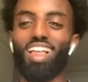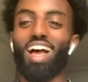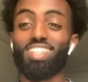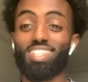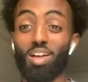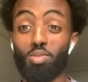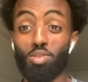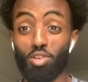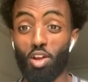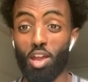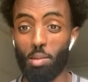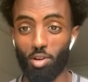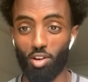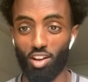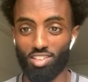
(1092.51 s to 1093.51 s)
That's how you
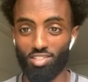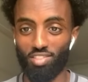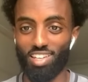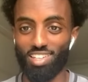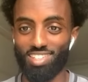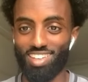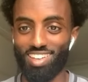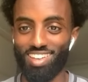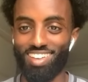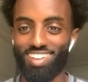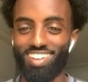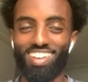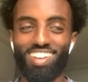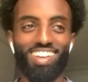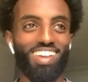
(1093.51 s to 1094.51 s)
came across, right Yeah.
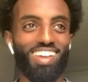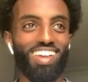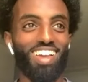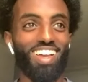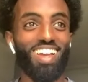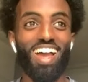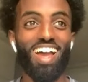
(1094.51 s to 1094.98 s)
Mm.